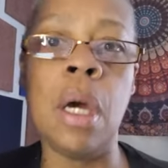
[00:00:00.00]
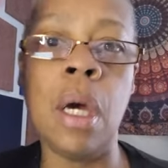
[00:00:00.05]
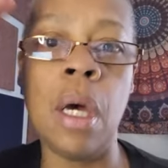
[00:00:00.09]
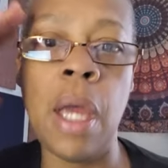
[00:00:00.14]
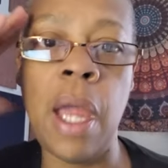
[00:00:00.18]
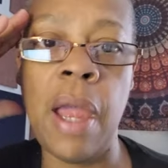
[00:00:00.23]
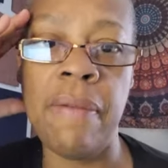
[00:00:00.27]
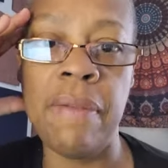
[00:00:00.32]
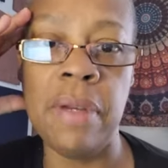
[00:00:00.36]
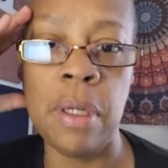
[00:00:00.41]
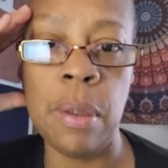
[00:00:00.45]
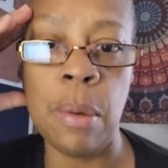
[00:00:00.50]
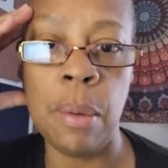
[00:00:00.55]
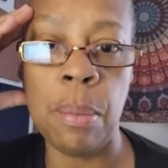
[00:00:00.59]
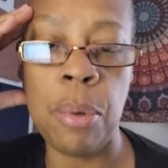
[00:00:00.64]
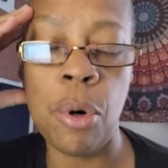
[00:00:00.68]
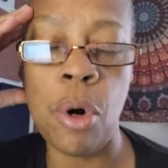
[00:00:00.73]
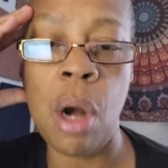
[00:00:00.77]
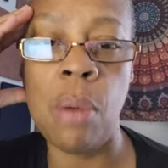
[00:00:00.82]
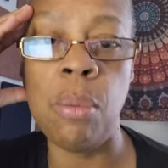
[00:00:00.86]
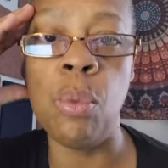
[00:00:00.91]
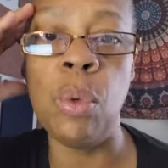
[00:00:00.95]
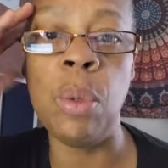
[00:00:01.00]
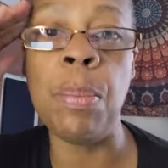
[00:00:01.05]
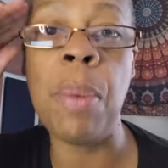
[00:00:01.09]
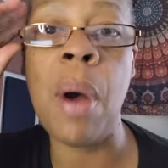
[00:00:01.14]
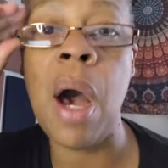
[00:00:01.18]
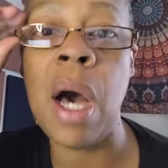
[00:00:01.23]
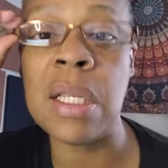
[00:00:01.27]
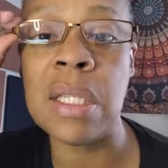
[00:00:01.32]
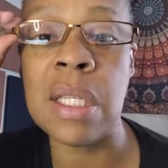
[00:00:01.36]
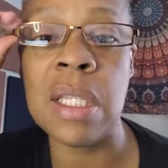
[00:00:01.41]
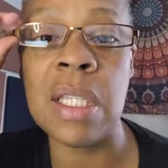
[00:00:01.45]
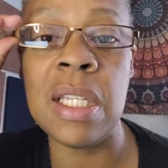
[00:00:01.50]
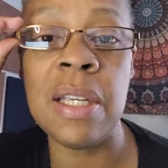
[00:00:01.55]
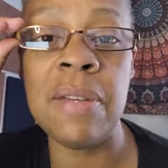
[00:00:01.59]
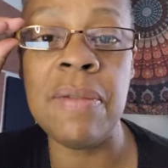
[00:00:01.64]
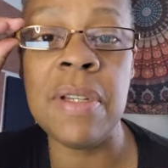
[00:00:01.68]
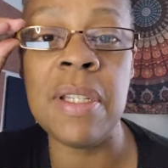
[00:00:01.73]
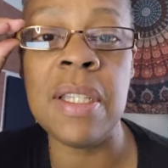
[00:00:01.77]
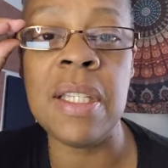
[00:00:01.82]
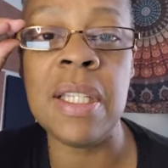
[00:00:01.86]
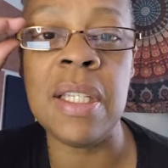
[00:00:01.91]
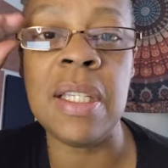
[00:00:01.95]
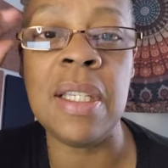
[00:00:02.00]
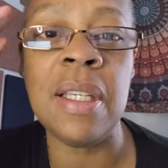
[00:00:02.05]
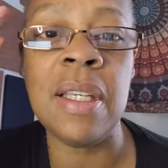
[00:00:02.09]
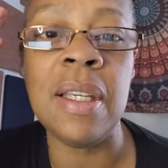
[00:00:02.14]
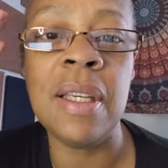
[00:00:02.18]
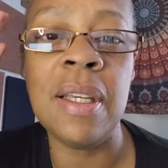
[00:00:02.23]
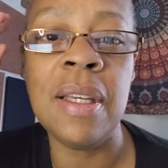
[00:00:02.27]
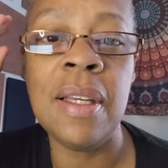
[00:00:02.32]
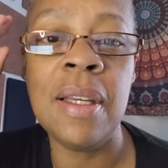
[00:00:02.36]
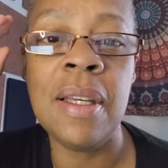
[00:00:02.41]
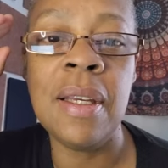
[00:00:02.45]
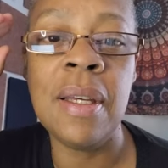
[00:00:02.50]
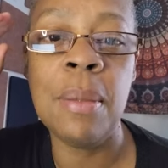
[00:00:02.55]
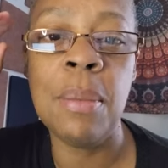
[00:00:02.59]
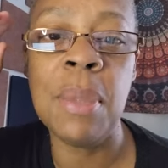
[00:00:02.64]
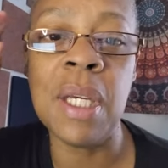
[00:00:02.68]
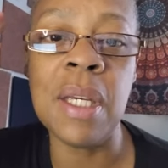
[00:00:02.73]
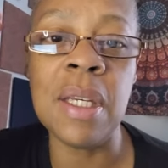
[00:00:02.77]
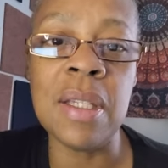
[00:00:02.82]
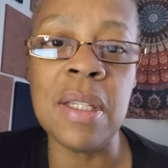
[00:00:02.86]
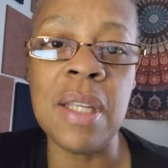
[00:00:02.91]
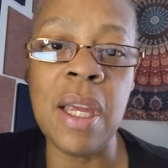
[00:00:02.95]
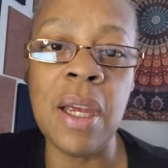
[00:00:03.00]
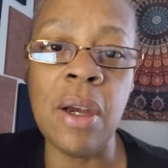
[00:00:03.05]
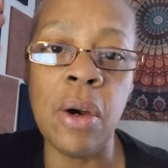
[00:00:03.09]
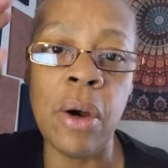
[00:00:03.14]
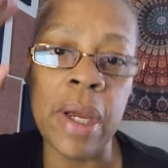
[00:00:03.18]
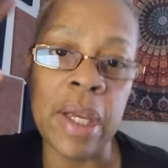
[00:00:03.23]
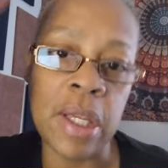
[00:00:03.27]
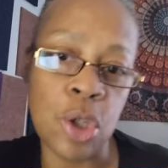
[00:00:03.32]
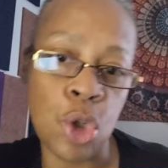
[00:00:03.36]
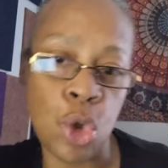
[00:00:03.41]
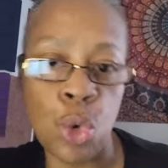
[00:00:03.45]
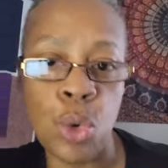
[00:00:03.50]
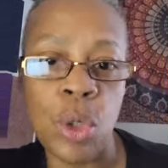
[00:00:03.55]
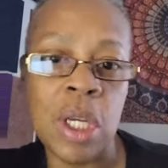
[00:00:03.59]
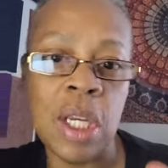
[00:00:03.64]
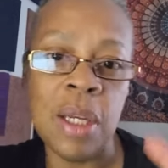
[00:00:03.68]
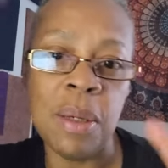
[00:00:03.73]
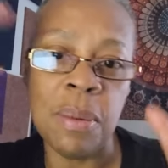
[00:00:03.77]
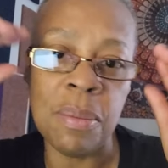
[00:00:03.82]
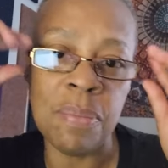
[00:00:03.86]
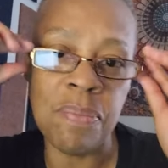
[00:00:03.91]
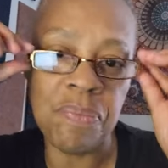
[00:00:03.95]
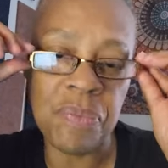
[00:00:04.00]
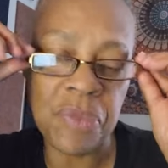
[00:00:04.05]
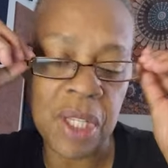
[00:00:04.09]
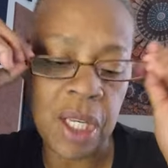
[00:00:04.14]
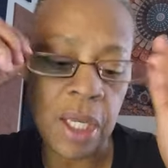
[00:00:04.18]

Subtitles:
having a problem with positivity, because they are extreme.